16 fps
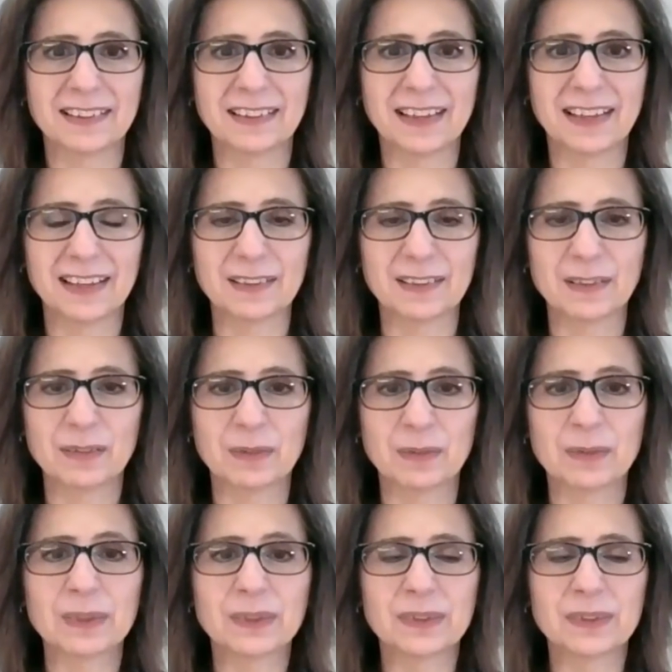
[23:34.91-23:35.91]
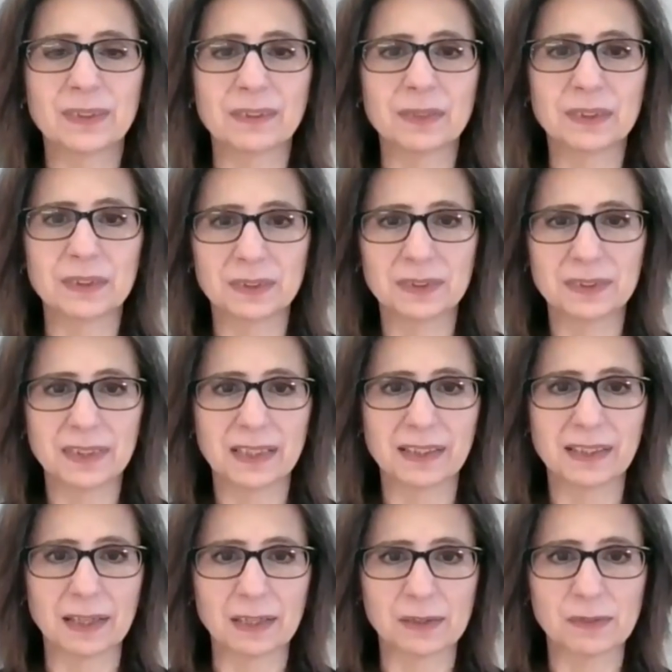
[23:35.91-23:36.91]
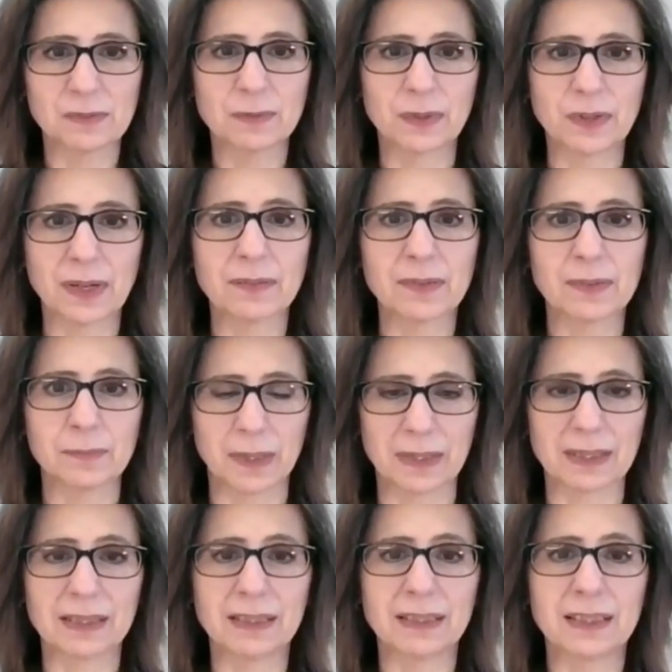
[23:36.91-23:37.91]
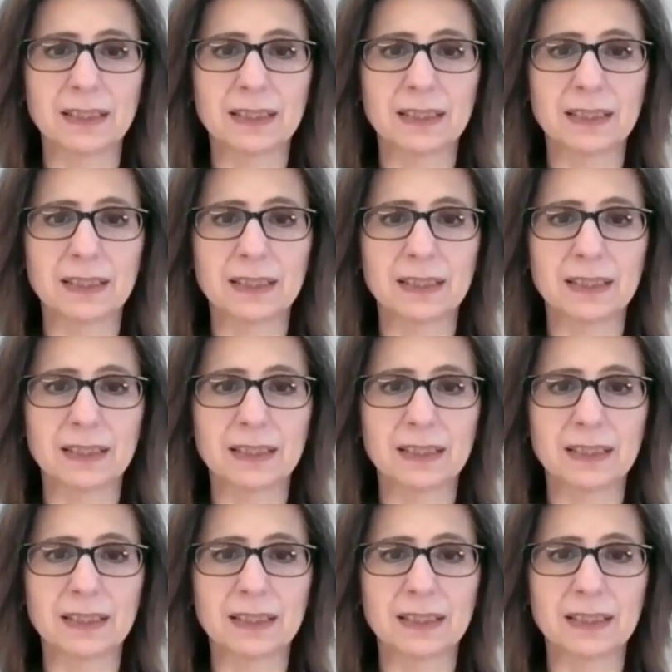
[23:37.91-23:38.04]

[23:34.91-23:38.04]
And would you say that for everybody?